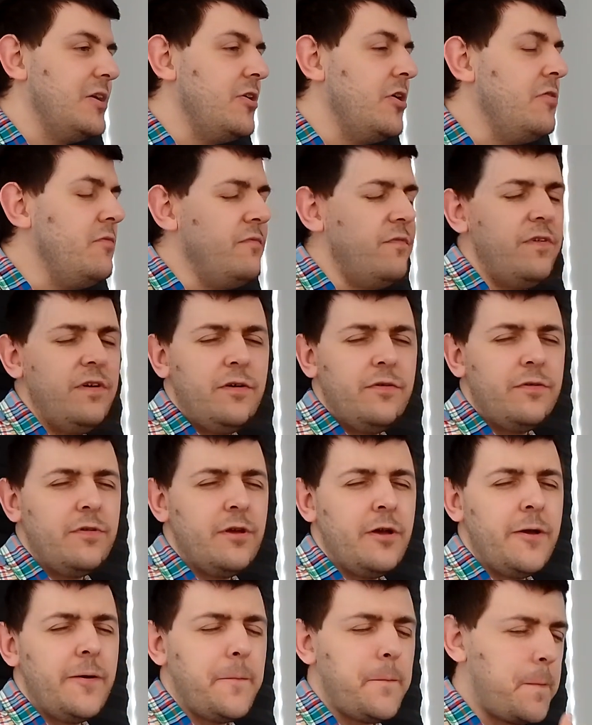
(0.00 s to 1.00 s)
I don't feel
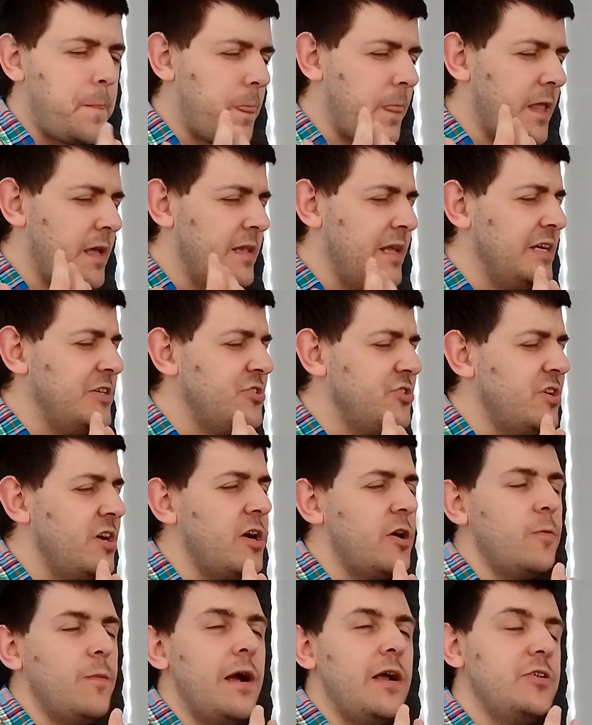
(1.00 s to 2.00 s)
that they
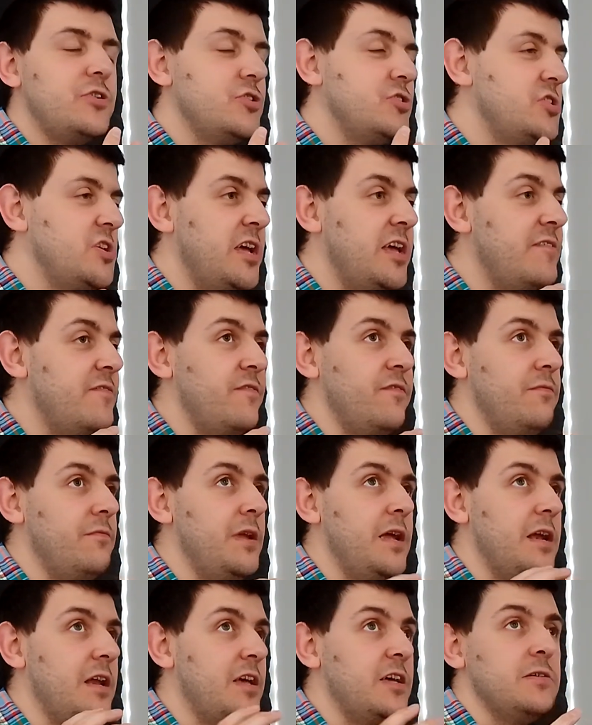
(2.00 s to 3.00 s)
stick around your teeth
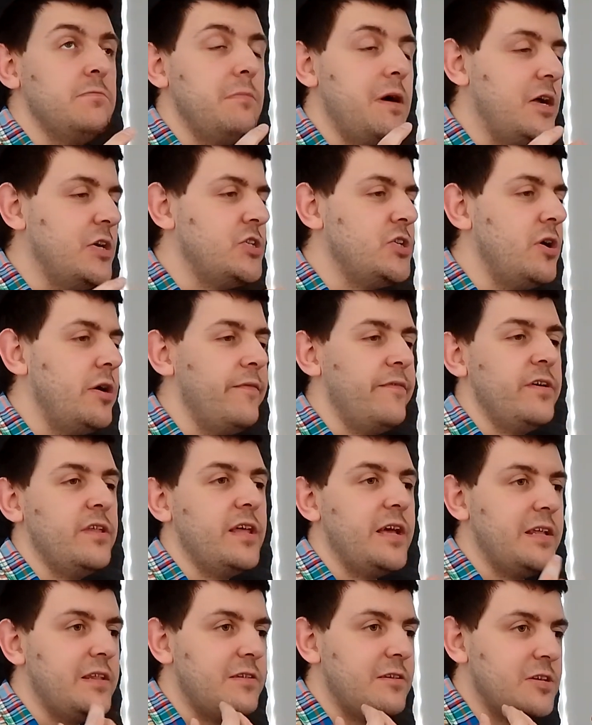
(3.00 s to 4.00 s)
nearly as much either.
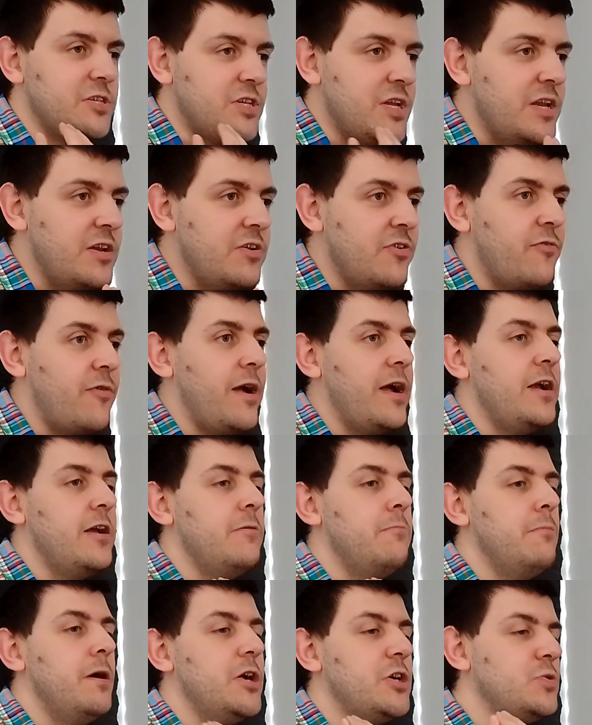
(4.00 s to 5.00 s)
They disintegrate in
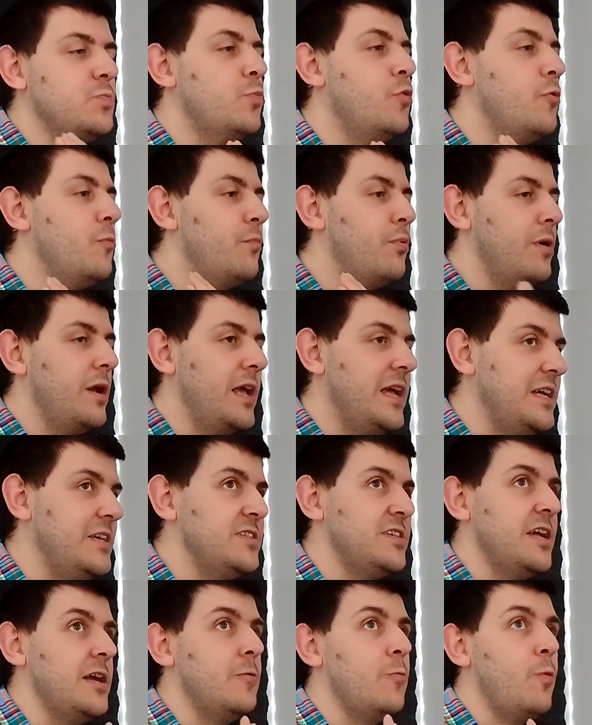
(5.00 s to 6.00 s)
a much more
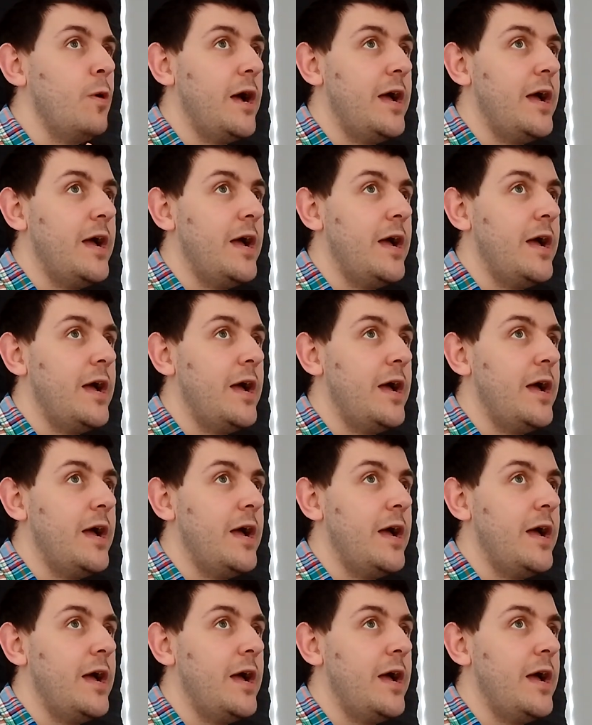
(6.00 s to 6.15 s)
pleasing